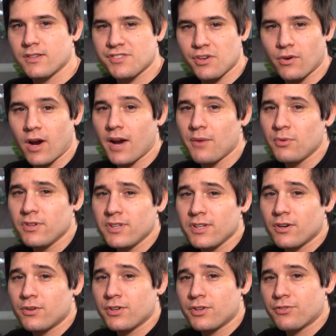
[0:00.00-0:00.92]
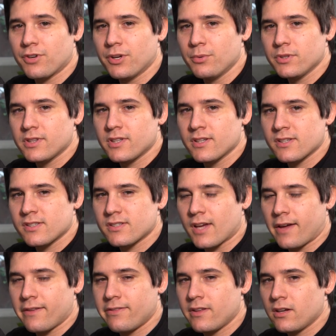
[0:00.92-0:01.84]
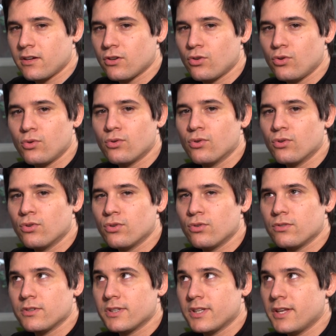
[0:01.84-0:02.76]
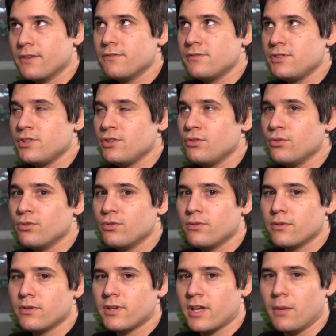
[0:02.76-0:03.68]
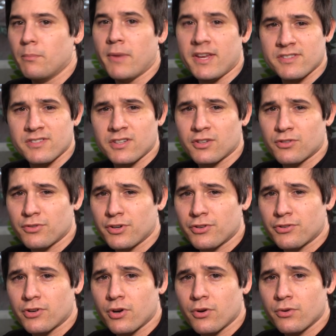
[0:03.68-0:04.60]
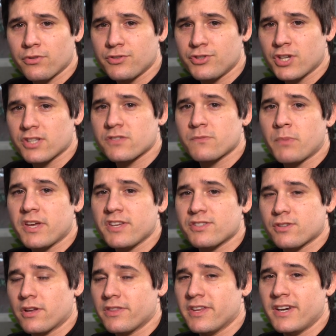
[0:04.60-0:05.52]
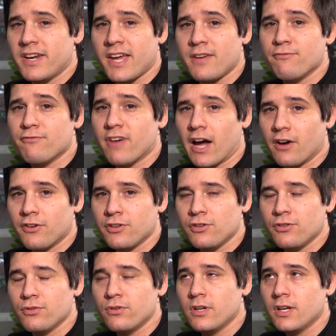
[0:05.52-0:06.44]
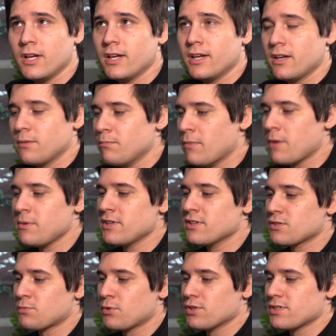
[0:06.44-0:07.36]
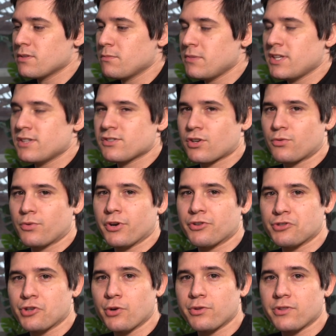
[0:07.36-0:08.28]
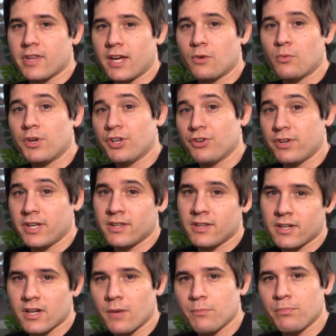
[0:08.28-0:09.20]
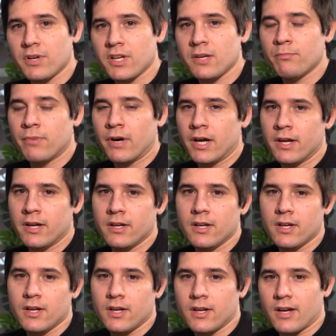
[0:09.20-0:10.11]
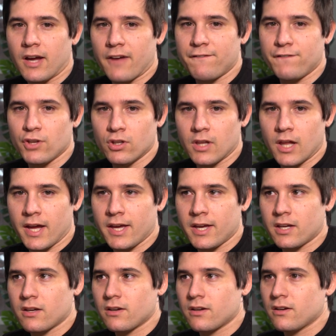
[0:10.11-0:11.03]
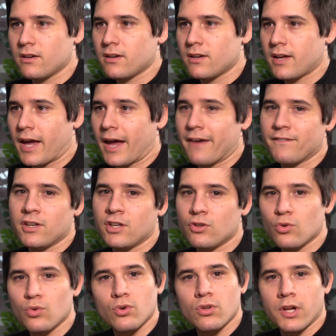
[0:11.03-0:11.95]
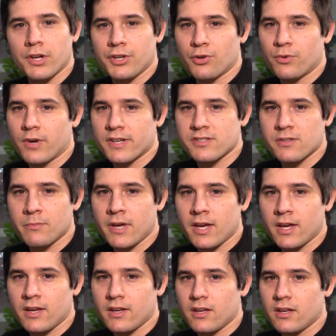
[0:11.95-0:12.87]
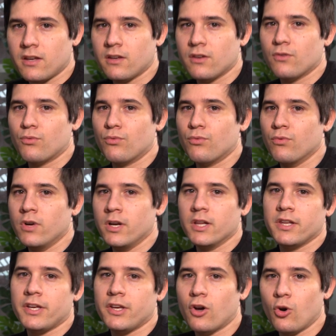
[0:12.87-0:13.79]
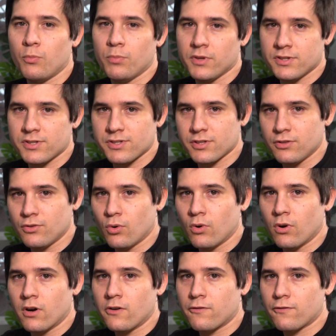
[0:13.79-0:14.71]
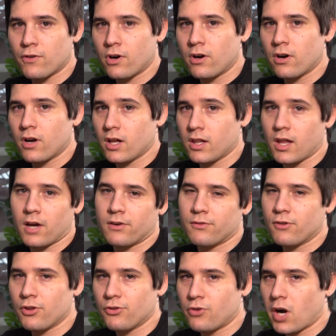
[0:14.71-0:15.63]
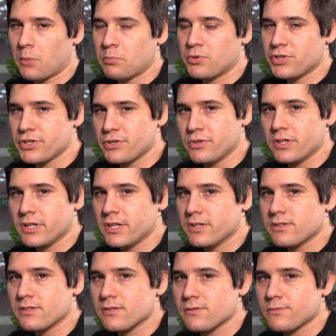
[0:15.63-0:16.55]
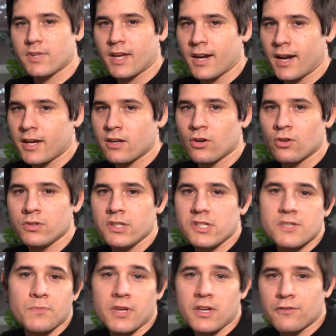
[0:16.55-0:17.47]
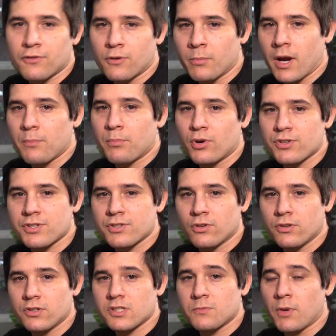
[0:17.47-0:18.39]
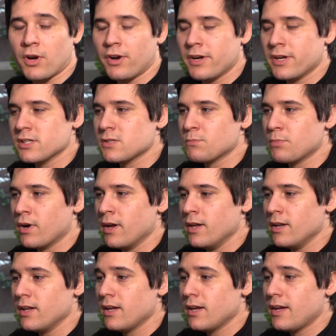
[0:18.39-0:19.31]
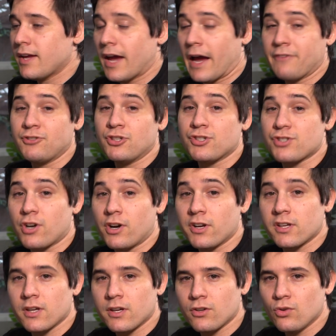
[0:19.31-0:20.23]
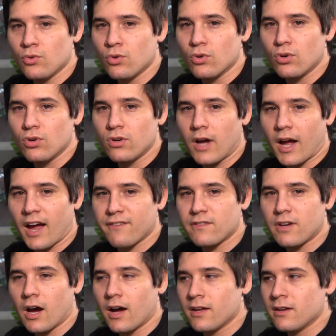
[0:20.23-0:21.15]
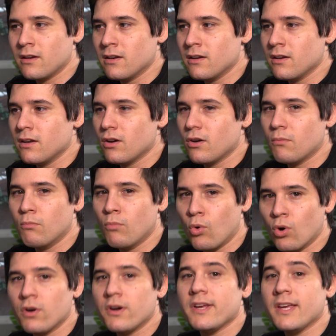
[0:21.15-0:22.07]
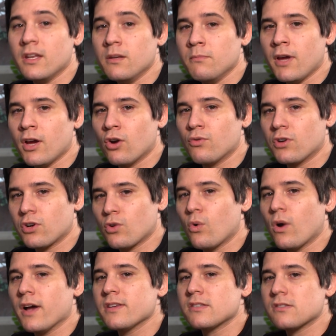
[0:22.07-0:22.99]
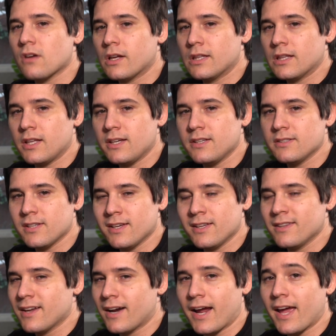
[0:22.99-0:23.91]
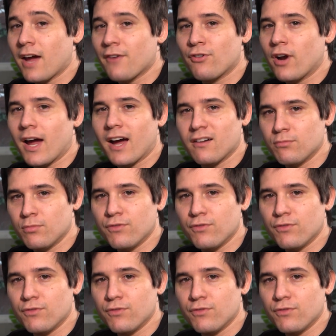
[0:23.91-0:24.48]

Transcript: So I really don't agree with this. I think Google gives you an amazing career growth just based on the name value. Maybe this person means career growth like when you're in the company, but I feel like having Google on your resume, it really opens the door for a lot of other opportunities. And I can only speak from my personal experience, but after starting at Google, I've gotten more in-mail requests on LinkedIn than I ever have